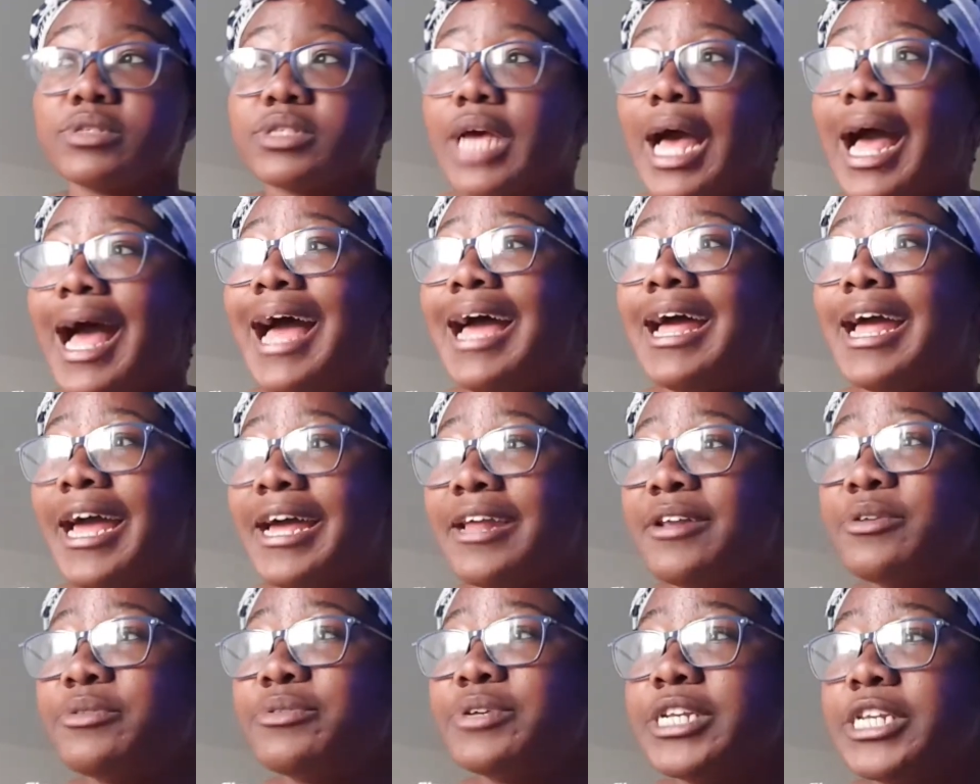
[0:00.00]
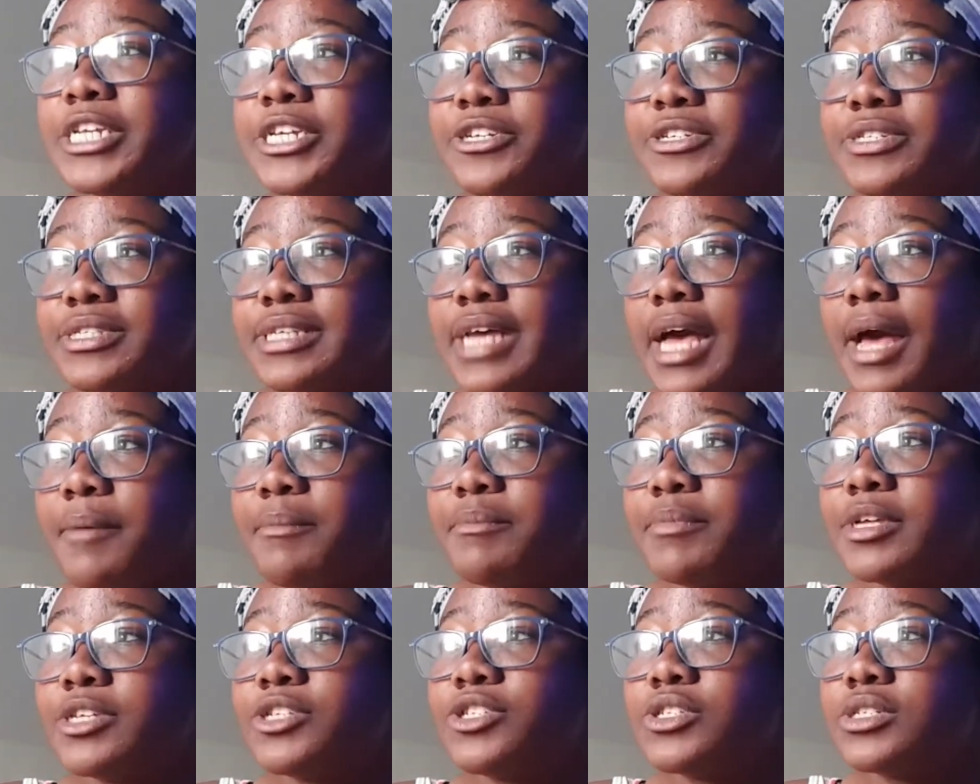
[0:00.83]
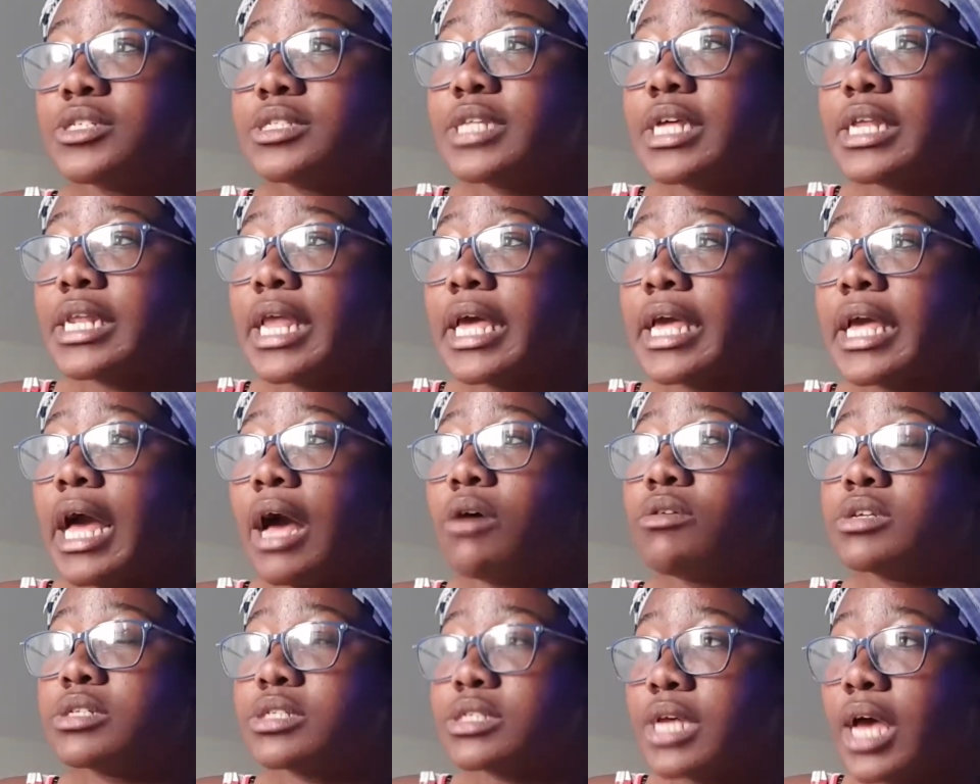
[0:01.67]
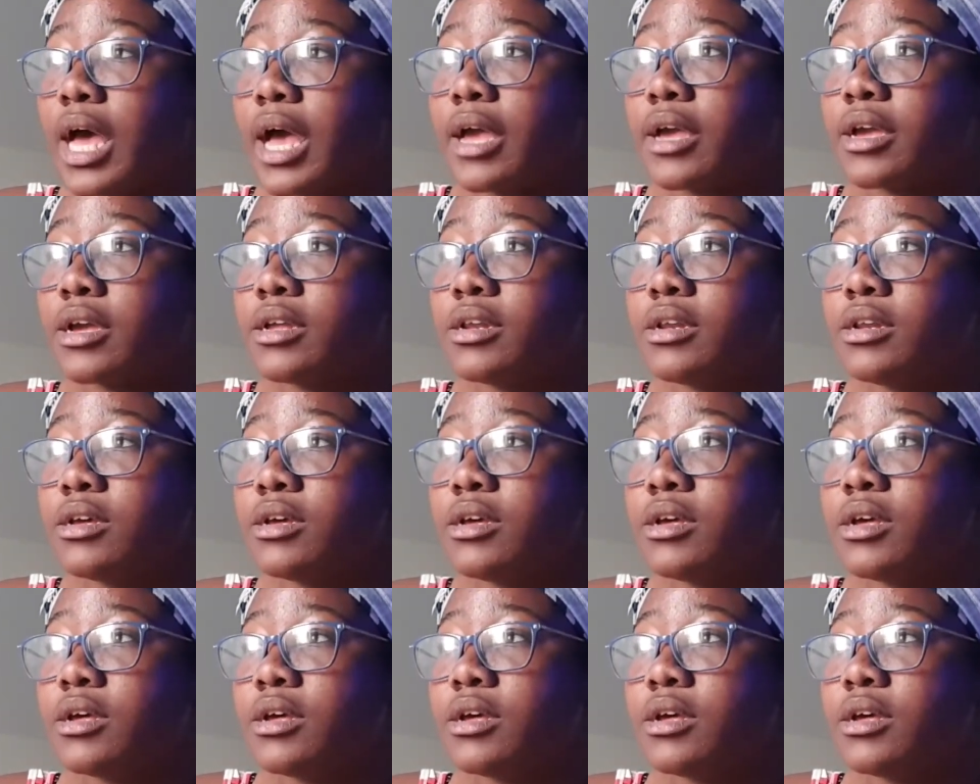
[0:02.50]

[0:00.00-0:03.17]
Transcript: I had a really good time. It's just that, like, I was tired,